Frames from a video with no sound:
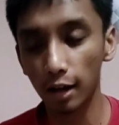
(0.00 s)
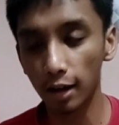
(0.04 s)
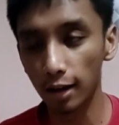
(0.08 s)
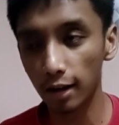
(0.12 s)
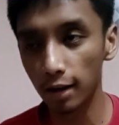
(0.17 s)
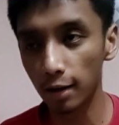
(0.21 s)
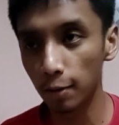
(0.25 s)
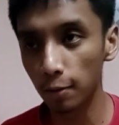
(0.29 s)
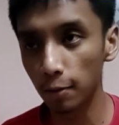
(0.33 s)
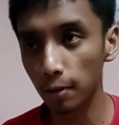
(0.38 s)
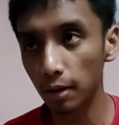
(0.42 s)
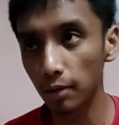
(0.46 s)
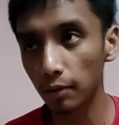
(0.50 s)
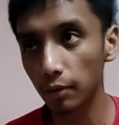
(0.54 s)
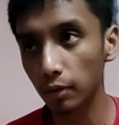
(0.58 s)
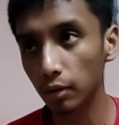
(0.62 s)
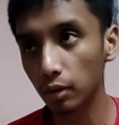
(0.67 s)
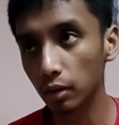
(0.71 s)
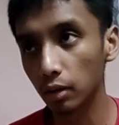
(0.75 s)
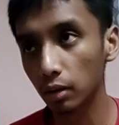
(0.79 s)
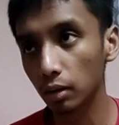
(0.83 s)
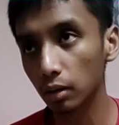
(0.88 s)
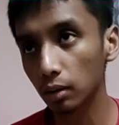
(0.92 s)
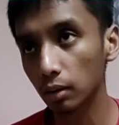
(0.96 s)

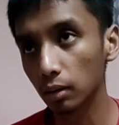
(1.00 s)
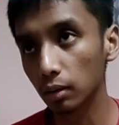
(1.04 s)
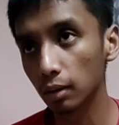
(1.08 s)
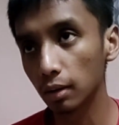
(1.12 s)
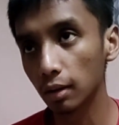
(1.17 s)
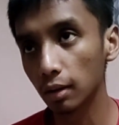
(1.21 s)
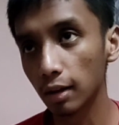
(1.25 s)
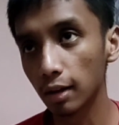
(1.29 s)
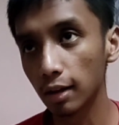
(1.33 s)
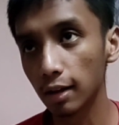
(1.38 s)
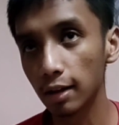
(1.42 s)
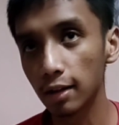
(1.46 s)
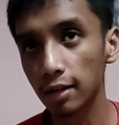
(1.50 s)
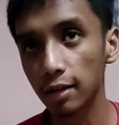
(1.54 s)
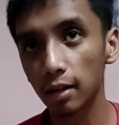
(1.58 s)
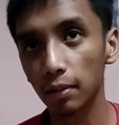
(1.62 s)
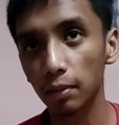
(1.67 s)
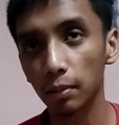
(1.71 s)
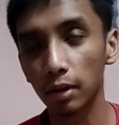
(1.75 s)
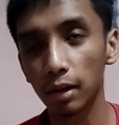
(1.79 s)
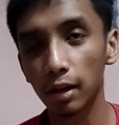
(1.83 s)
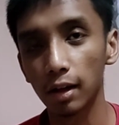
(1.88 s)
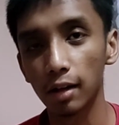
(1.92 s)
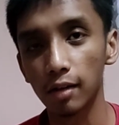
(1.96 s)
However, in
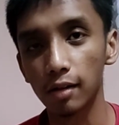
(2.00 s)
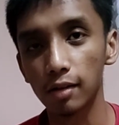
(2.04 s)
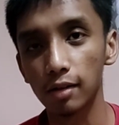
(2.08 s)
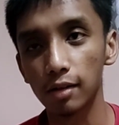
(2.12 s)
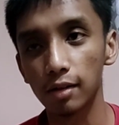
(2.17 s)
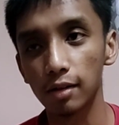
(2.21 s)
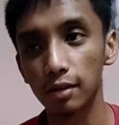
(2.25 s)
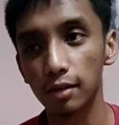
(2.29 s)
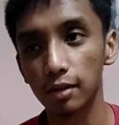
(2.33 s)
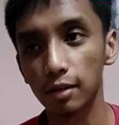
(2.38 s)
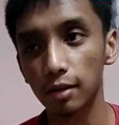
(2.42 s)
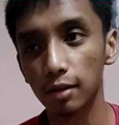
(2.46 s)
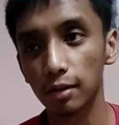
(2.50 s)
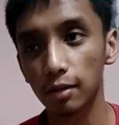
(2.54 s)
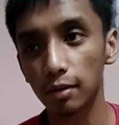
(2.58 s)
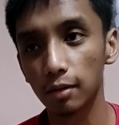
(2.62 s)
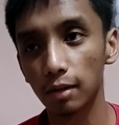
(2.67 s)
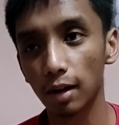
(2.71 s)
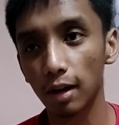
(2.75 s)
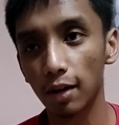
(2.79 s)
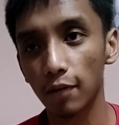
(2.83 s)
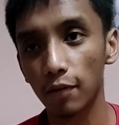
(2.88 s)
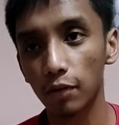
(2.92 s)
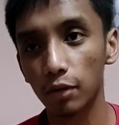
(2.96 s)
some cases you
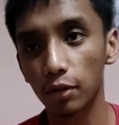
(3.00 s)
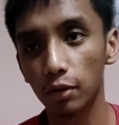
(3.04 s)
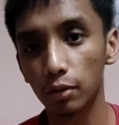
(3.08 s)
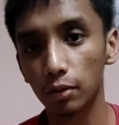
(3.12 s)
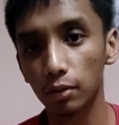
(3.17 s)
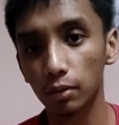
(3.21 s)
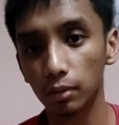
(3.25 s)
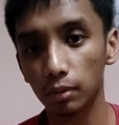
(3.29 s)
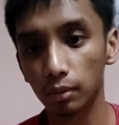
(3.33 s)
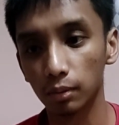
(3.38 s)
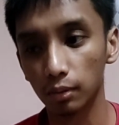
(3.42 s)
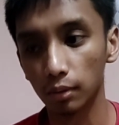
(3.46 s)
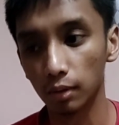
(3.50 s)
have to